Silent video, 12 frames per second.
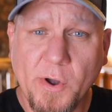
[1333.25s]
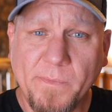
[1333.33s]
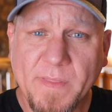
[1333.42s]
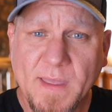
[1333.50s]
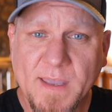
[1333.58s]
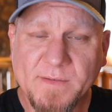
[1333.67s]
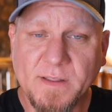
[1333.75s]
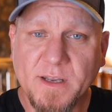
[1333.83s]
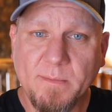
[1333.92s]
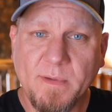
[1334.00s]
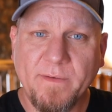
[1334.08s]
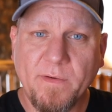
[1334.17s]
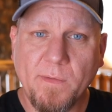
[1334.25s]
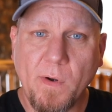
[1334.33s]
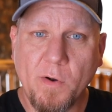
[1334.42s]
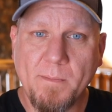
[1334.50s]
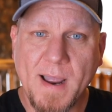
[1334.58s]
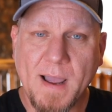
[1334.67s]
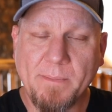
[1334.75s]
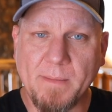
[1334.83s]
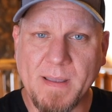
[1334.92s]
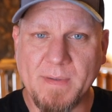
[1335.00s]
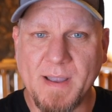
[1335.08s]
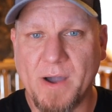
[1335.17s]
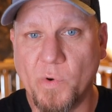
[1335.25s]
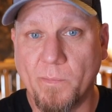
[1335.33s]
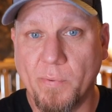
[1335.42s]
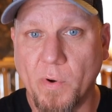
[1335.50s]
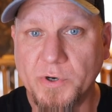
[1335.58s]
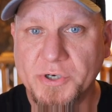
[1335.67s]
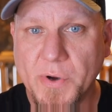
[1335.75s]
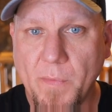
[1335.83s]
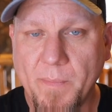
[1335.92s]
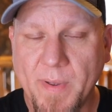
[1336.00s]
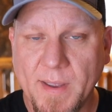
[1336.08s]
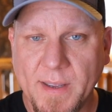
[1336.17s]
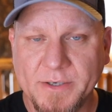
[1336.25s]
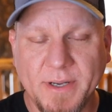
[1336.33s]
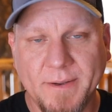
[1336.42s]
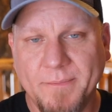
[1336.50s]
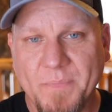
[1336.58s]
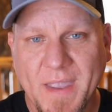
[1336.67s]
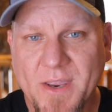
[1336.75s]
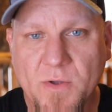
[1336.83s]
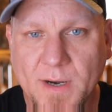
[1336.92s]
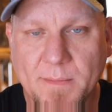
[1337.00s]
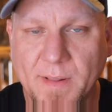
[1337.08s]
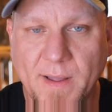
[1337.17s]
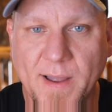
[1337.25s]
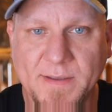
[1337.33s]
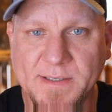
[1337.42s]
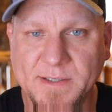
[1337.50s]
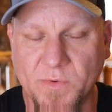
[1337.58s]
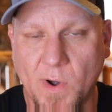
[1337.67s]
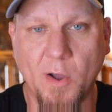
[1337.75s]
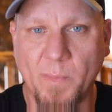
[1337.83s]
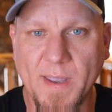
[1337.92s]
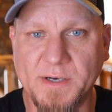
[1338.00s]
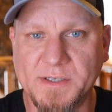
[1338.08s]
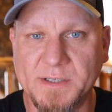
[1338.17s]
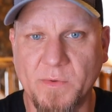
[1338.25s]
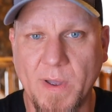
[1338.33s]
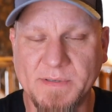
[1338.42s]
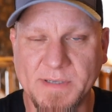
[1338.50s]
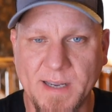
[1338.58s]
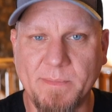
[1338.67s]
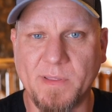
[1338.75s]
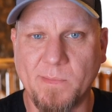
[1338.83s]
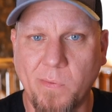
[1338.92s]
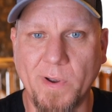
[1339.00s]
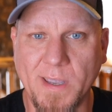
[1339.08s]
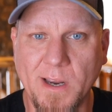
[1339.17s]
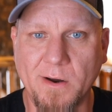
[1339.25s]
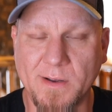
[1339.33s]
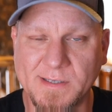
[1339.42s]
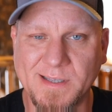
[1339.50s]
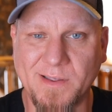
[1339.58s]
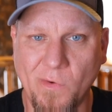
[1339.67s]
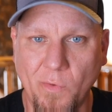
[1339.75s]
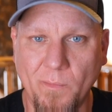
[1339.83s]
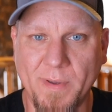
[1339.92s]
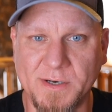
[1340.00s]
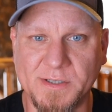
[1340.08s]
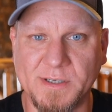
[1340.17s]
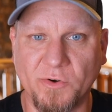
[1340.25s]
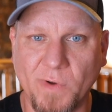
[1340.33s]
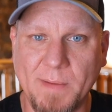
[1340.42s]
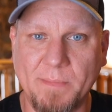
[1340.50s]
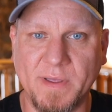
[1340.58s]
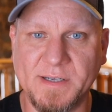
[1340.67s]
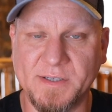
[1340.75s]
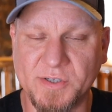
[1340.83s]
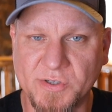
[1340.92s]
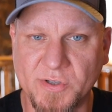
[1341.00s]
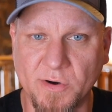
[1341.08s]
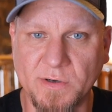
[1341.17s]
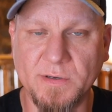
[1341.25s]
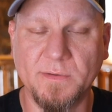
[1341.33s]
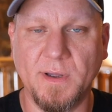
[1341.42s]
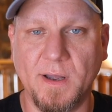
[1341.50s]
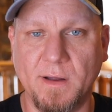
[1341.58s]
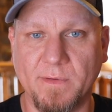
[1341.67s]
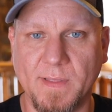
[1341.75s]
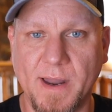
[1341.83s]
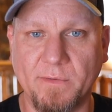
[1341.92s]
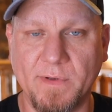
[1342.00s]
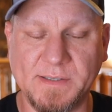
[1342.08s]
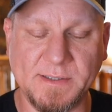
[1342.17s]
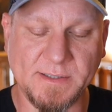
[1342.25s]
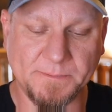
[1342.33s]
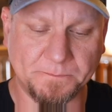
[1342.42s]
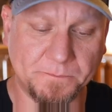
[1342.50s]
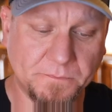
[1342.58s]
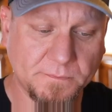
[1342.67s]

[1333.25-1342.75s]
Hopefully that gives you a little bit of a roadmap on maybe how to approach your homepage, and you can apply this to all pages on the website. But the point here is that the homepage is a great place to start for a lot of reasons.